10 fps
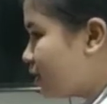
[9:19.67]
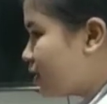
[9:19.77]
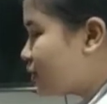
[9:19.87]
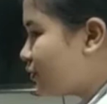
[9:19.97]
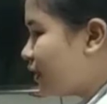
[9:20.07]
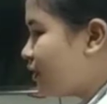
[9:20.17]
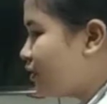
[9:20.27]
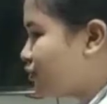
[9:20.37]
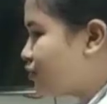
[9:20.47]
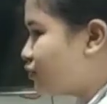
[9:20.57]
So I
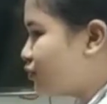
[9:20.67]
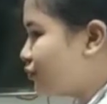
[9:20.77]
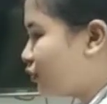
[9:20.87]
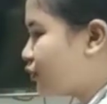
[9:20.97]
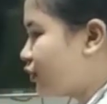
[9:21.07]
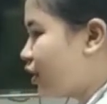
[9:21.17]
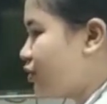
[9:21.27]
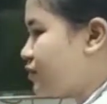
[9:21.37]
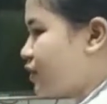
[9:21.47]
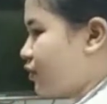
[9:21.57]
need you to fold your
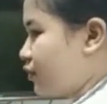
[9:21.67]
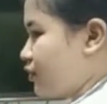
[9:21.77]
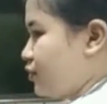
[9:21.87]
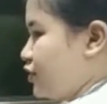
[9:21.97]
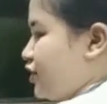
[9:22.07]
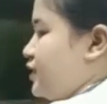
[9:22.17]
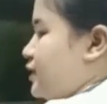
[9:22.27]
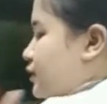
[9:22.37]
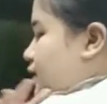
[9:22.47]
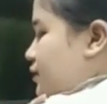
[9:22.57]
arms across your chest
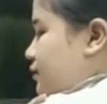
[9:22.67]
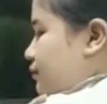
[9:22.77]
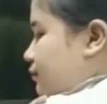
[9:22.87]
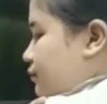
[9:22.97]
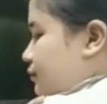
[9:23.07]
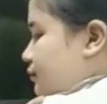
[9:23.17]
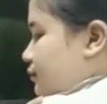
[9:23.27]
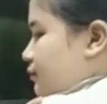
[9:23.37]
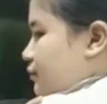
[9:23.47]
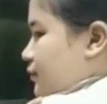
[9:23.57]
like this.
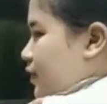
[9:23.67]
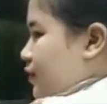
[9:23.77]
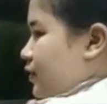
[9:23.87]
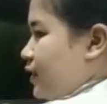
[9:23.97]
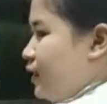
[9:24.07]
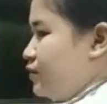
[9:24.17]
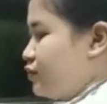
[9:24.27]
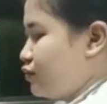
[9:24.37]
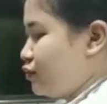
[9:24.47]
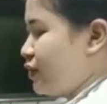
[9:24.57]
Okay,
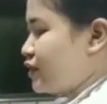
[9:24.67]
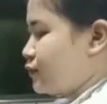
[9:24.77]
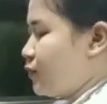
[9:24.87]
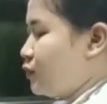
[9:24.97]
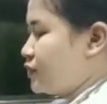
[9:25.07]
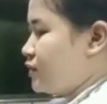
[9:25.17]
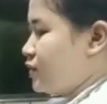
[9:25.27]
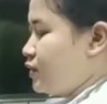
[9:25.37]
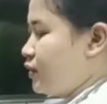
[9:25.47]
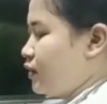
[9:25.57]
to expose
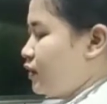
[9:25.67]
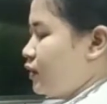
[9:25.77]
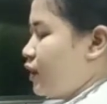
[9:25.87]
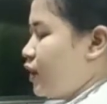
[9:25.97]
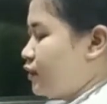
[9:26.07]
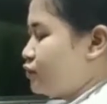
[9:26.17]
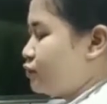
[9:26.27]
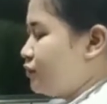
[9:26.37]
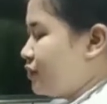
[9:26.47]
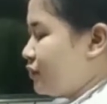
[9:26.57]
to
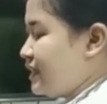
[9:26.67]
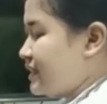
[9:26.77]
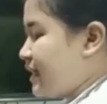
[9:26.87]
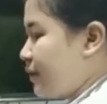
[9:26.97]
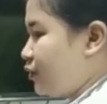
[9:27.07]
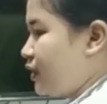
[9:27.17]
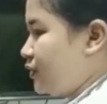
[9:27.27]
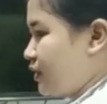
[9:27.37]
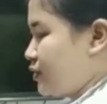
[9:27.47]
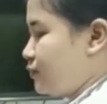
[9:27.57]
move away the scapula
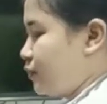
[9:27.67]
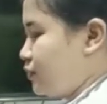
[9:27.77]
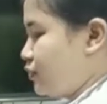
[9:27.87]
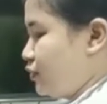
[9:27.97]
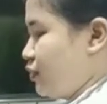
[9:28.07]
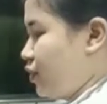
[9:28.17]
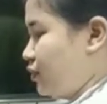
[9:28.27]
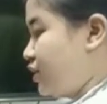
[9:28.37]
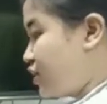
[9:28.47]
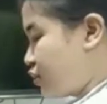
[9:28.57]
to expose your lung
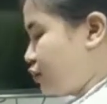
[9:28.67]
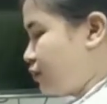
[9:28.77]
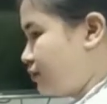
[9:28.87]
tissue.